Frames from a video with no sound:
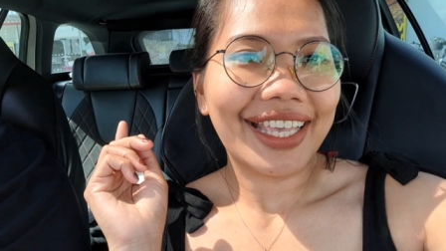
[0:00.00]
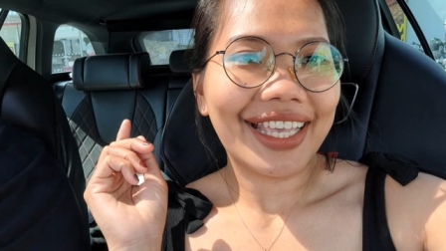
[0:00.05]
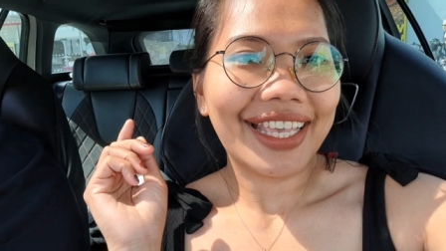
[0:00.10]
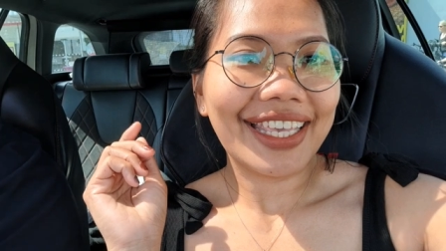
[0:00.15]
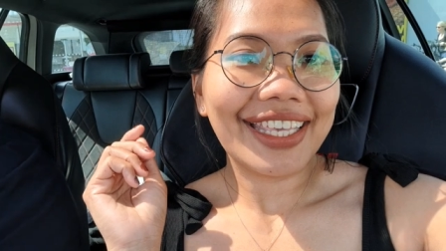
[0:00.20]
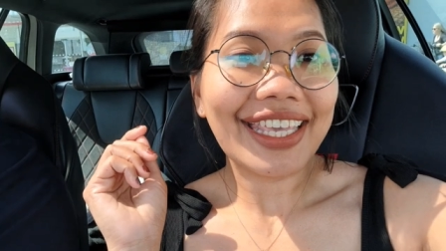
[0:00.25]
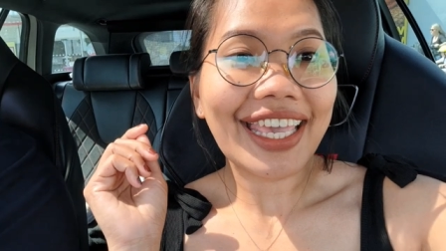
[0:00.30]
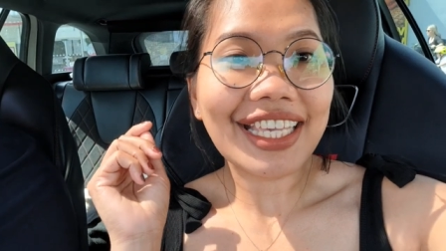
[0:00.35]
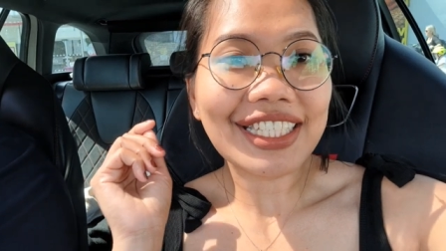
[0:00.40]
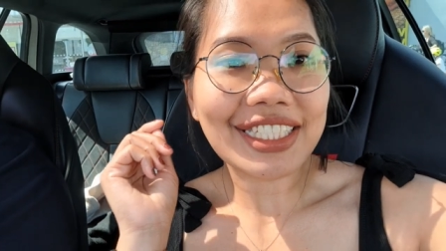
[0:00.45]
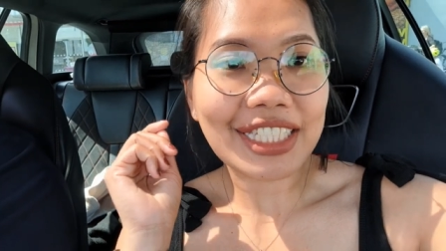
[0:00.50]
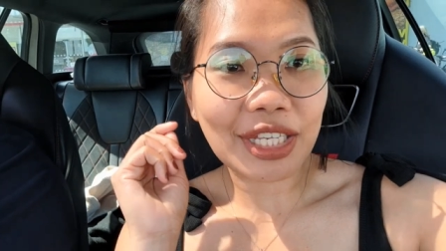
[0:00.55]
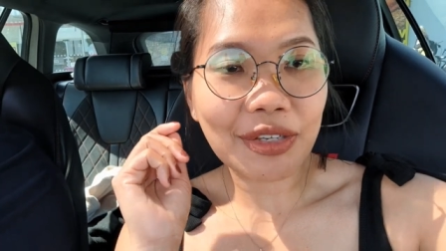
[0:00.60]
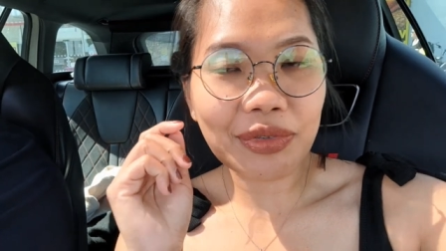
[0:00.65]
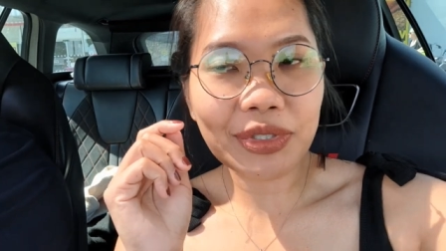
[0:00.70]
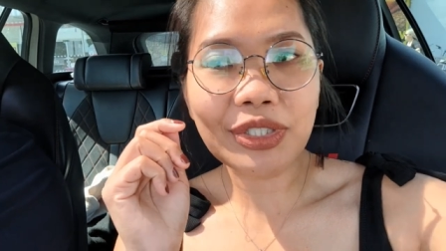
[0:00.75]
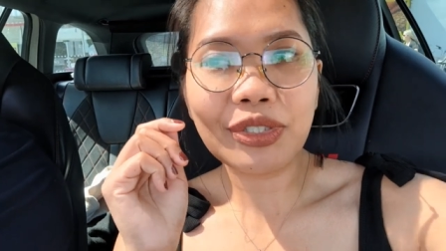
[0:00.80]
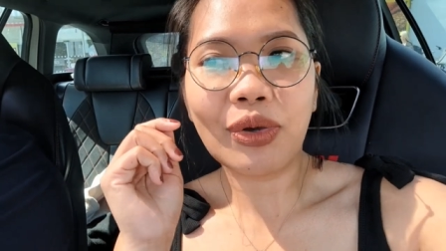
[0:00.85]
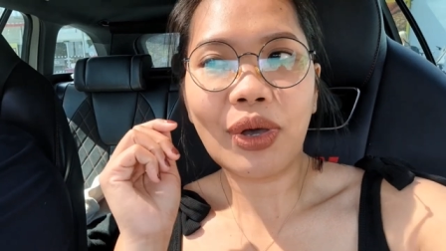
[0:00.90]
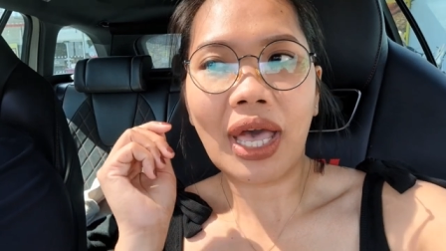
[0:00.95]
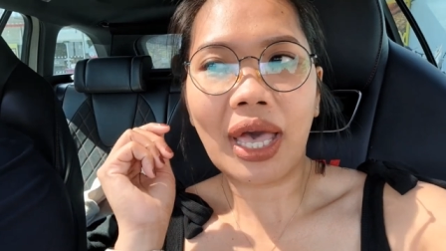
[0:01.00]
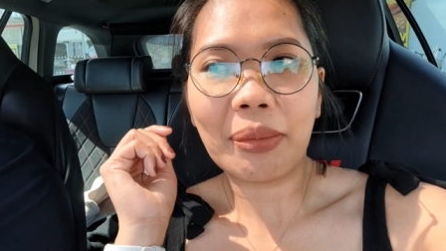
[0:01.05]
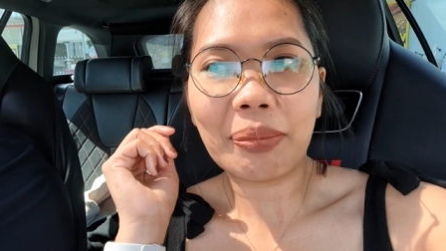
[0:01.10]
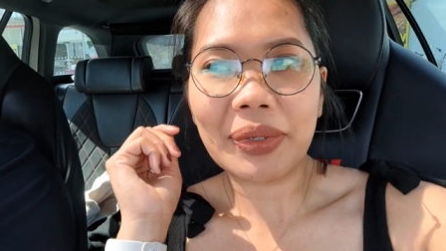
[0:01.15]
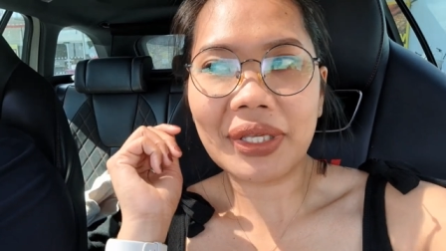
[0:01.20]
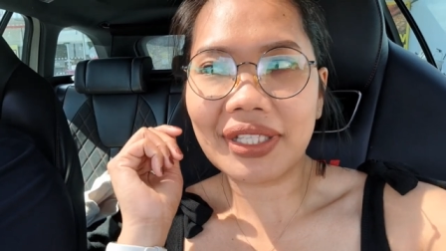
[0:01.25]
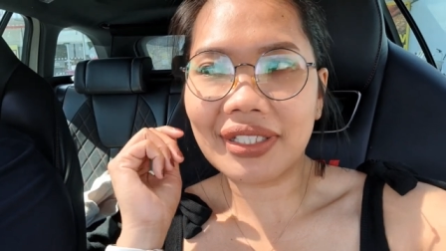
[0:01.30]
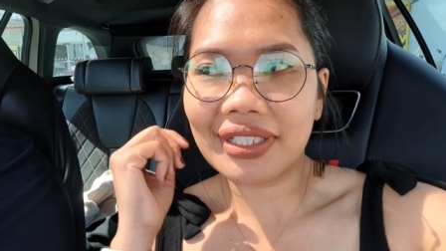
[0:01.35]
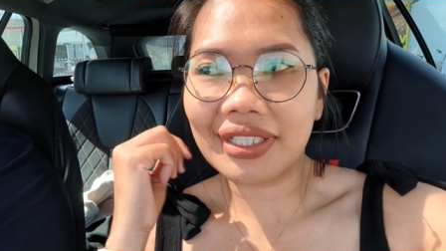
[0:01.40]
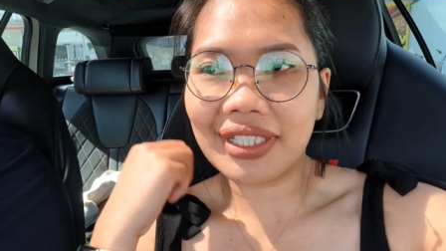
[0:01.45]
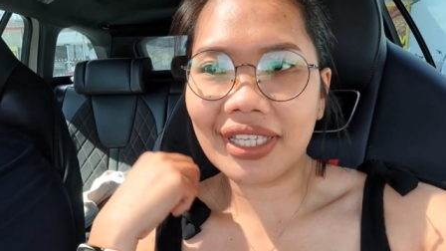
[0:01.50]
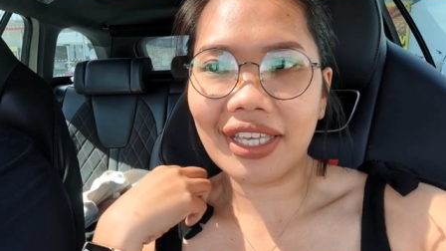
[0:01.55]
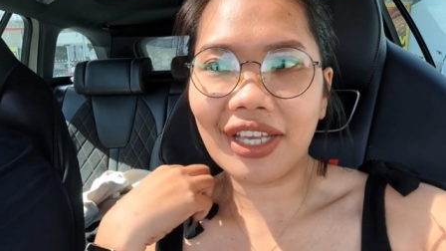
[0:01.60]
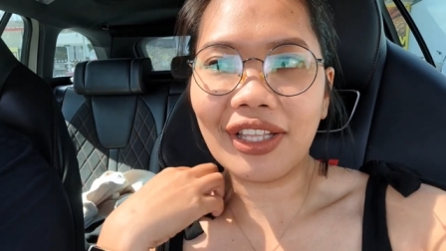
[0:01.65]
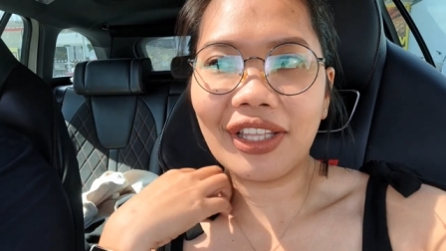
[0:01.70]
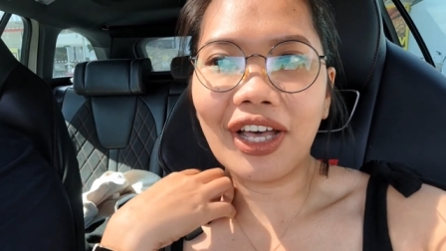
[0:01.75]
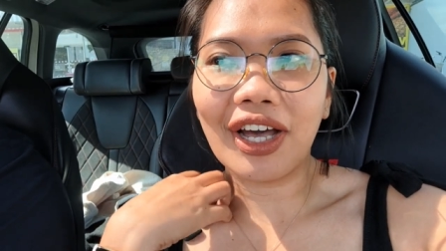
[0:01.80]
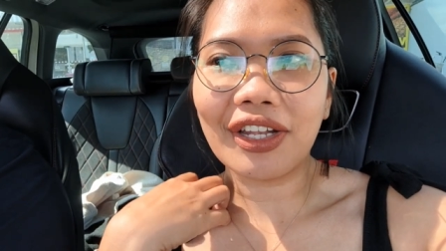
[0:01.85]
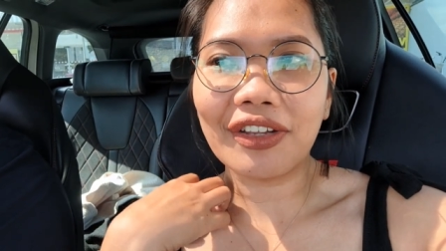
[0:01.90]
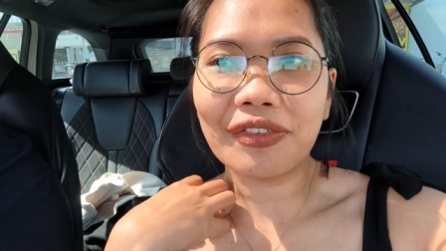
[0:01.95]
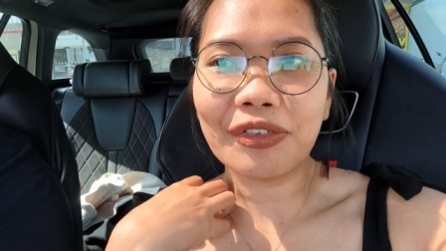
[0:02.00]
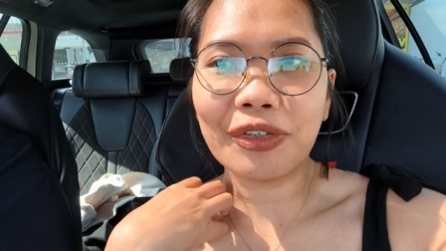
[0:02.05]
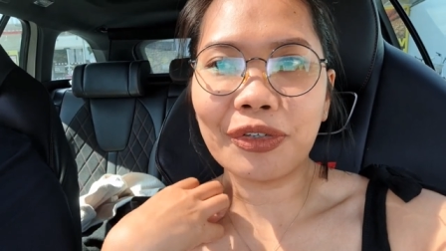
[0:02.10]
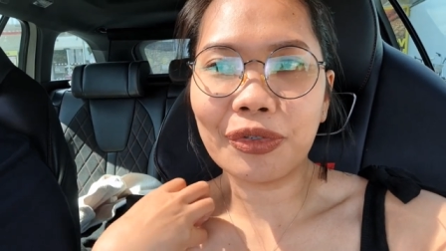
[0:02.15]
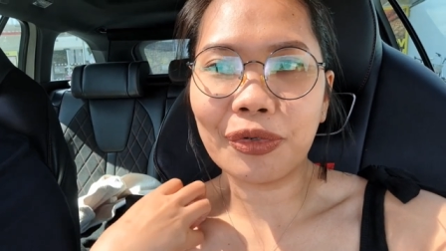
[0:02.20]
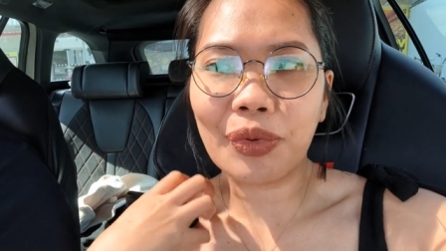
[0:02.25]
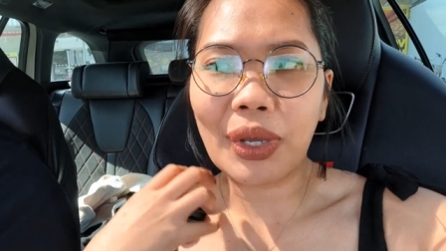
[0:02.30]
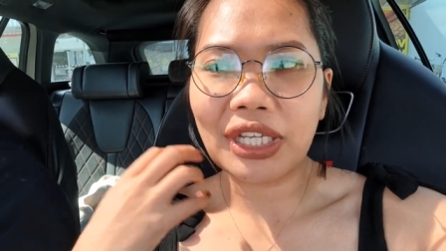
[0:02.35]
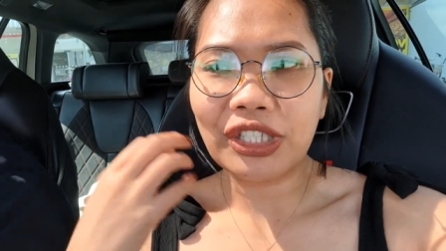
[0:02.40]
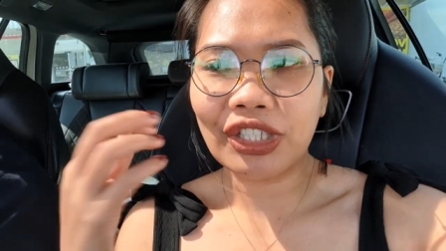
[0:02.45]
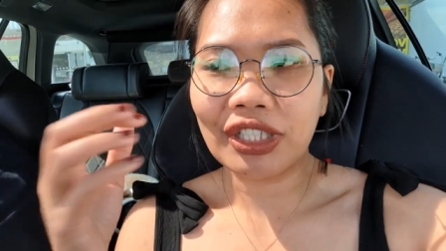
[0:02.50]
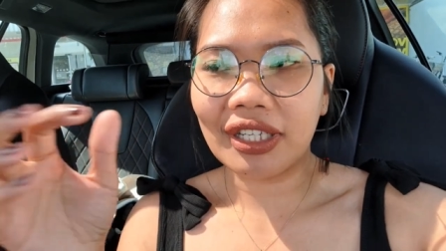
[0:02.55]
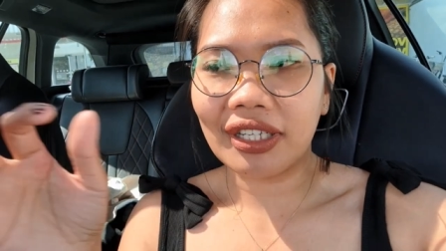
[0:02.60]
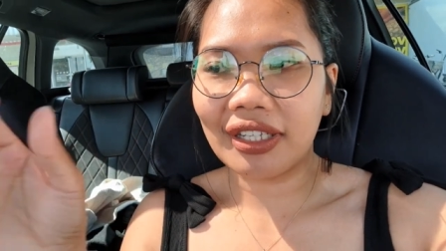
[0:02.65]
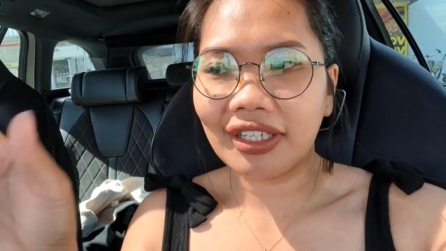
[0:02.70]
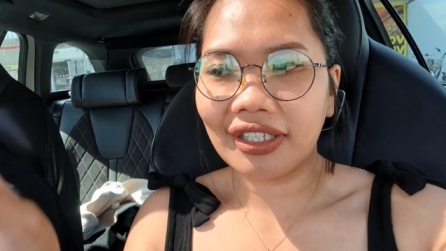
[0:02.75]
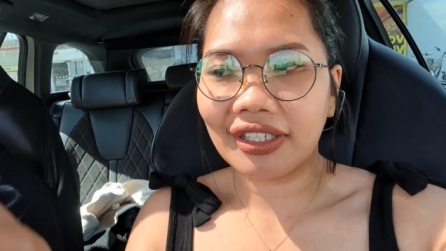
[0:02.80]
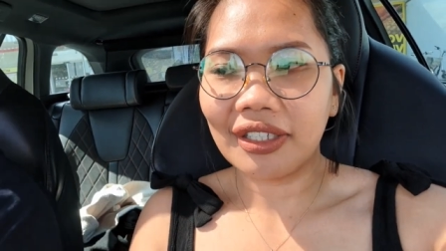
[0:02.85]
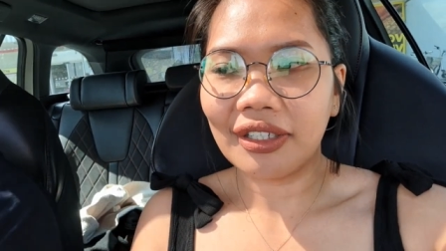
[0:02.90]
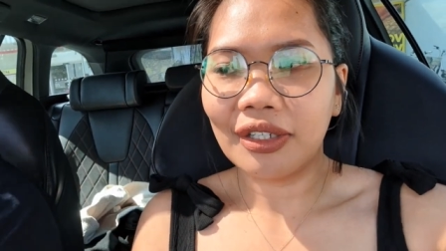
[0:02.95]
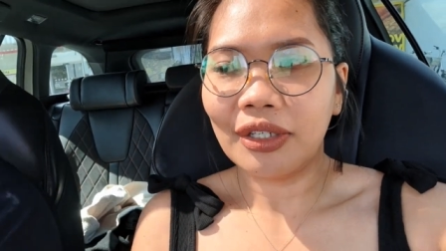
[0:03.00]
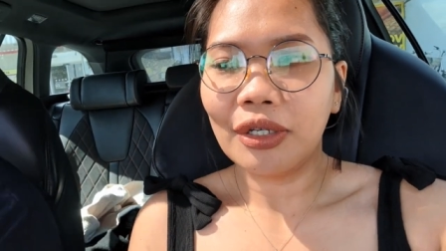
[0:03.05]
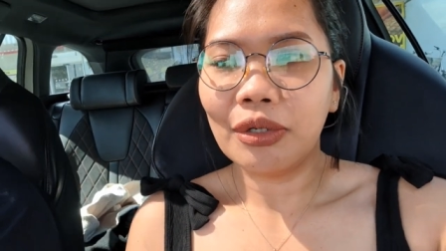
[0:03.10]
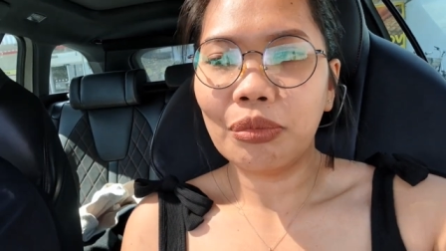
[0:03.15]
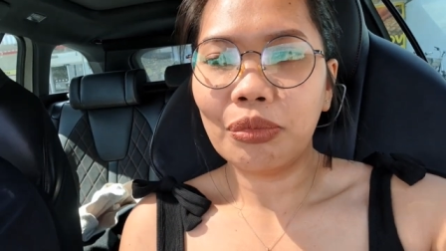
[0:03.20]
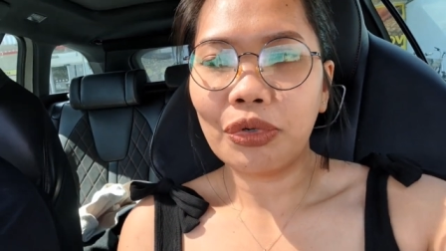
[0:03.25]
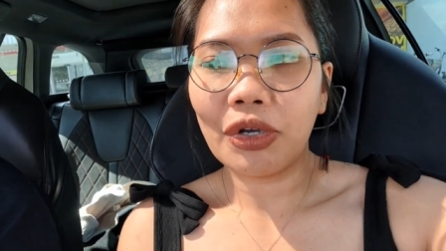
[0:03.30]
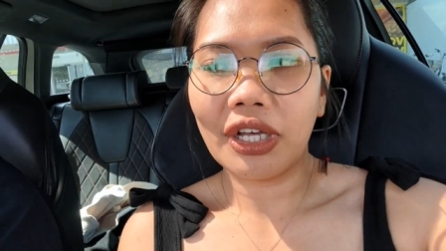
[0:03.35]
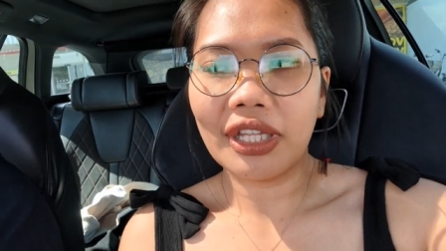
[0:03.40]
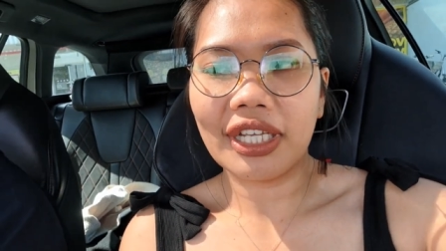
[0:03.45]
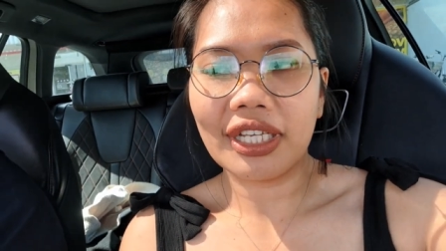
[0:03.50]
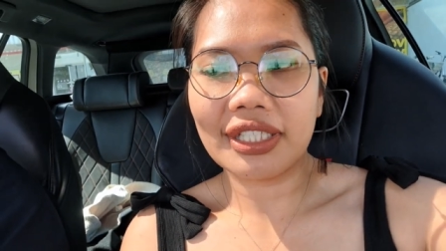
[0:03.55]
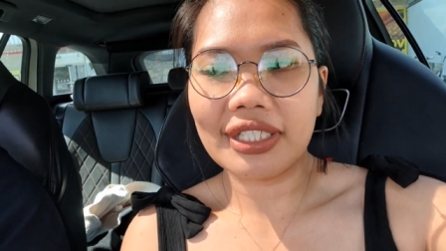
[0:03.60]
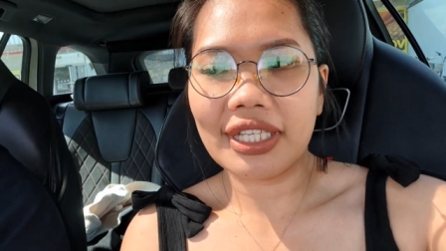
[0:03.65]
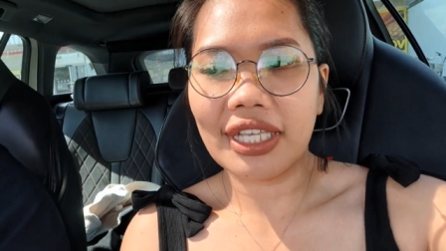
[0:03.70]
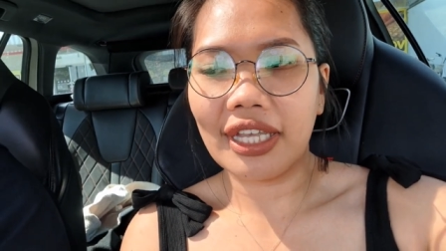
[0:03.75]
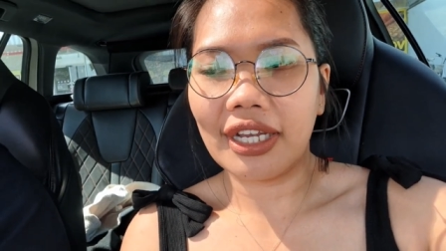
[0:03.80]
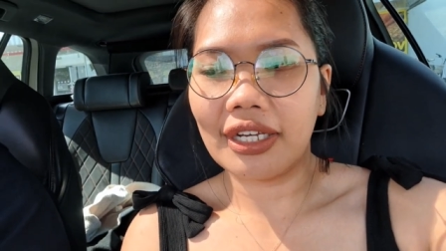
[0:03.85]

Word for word: Yes, he was so happy to see a lot of Croatian products here.